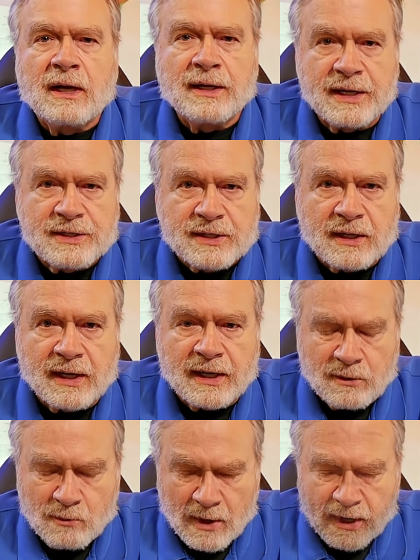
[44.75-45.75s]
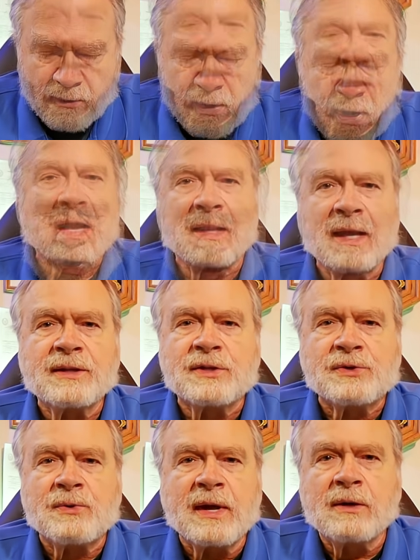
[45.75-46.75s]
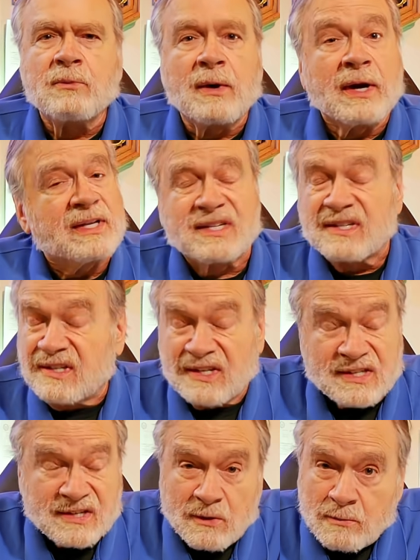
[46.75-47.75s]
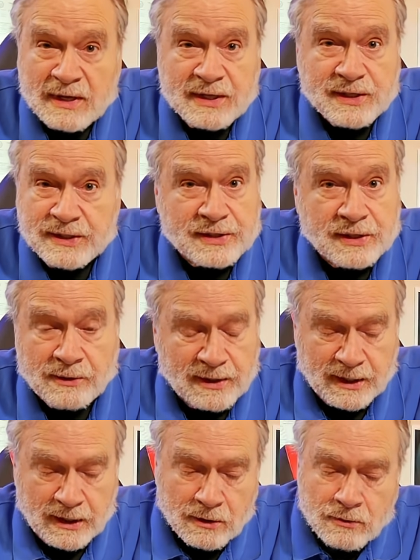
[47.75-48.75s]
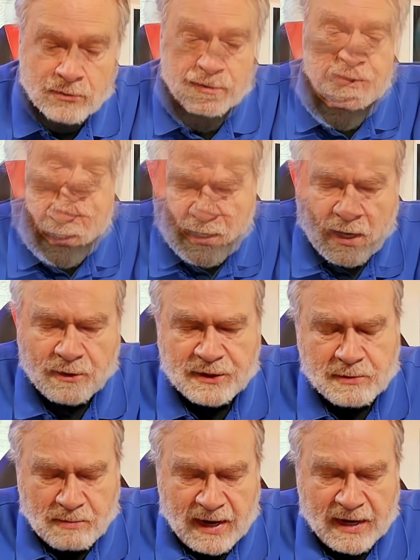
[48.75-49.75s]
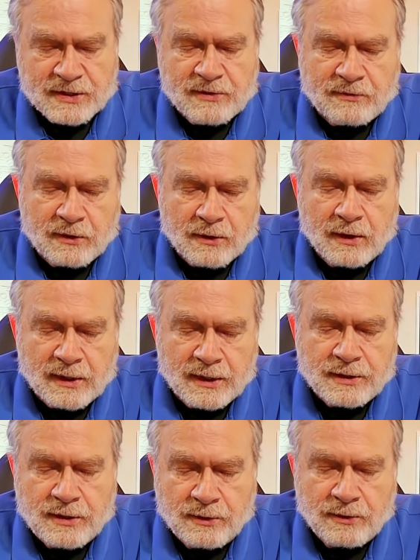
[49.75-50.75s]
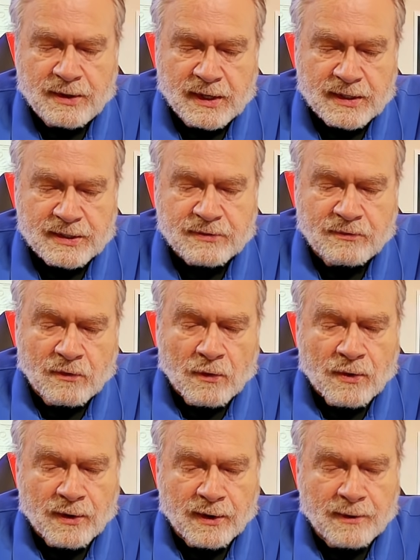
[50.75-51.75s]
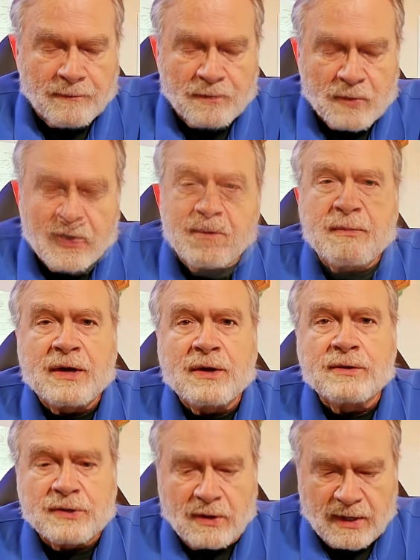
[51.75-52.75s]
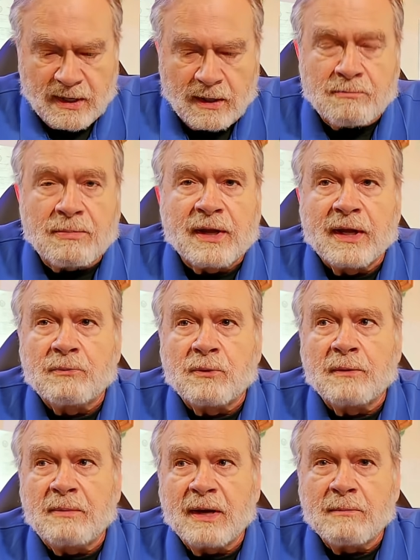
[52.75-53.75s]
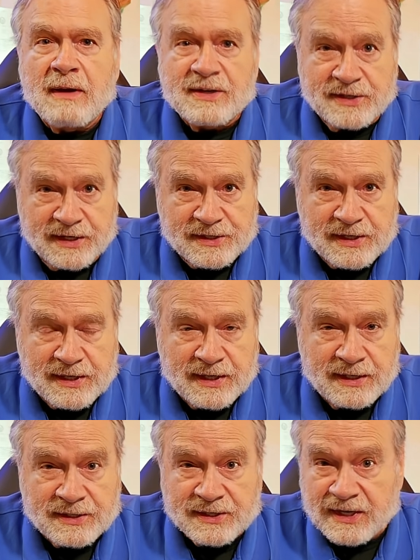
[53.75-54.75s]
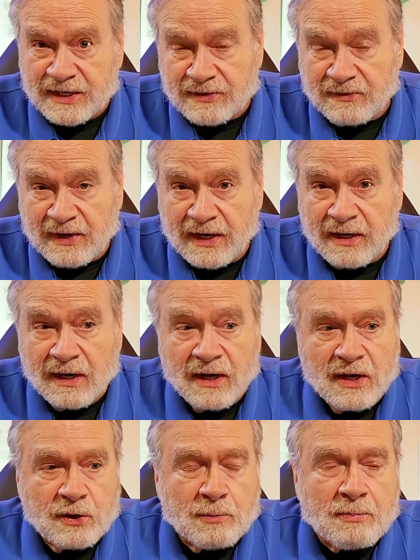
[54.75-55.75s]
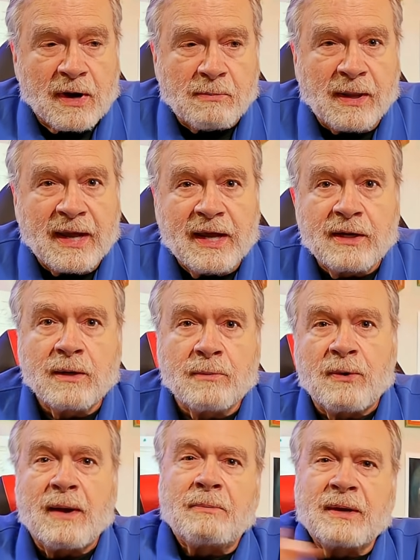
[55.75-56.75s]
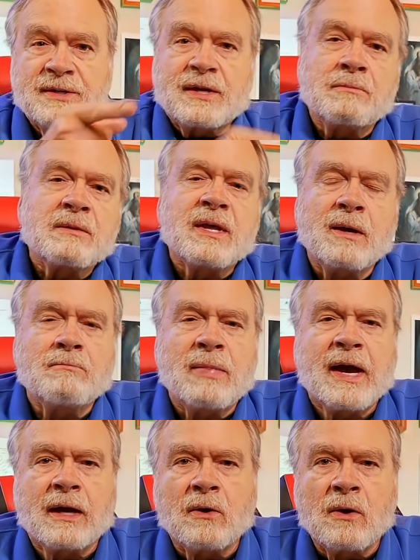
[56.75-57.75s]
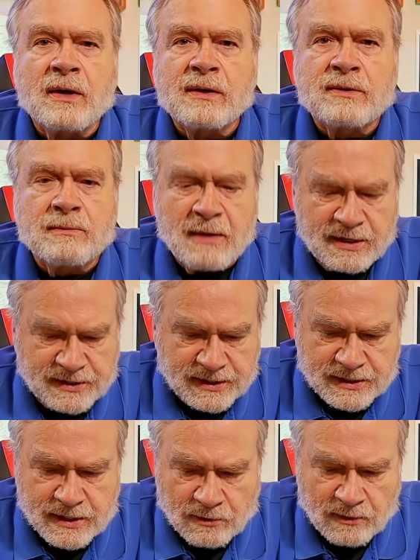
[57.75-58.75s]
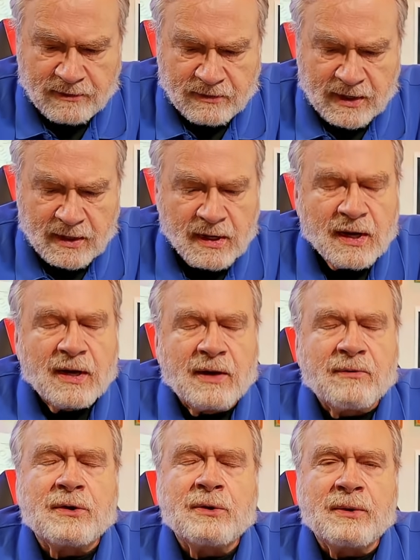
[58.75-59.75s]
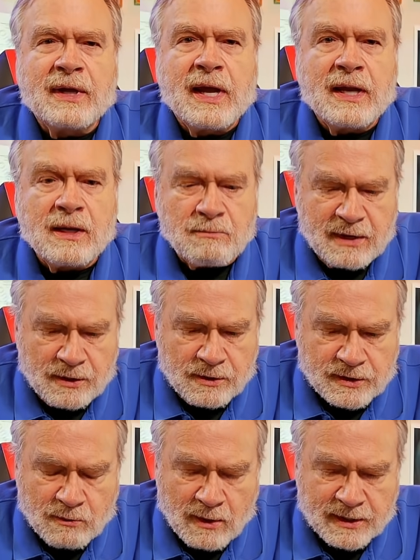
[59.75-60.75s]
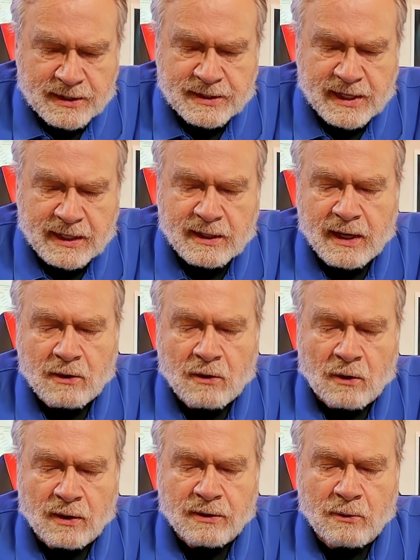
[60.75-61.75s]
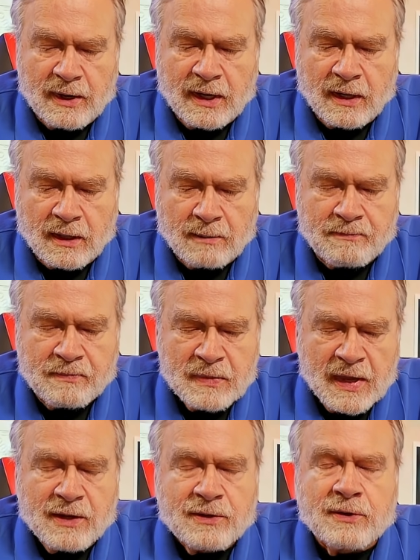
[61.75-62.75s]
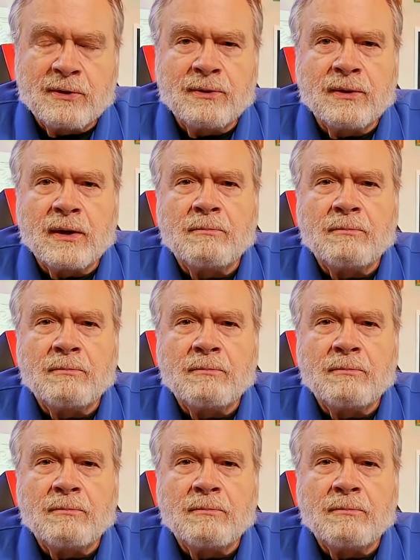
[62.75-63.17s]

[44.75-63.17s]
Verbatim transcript: uninsulated wire. I like the stranded wire because it's just so much easier to use. Now, it depends. If you're going to do this for 40 meters on up, it would be about 66 feet. You'll probably end up wrapping some of that back on it to about 63 feet. If you're doing 80 meters, you want to take that all the way up to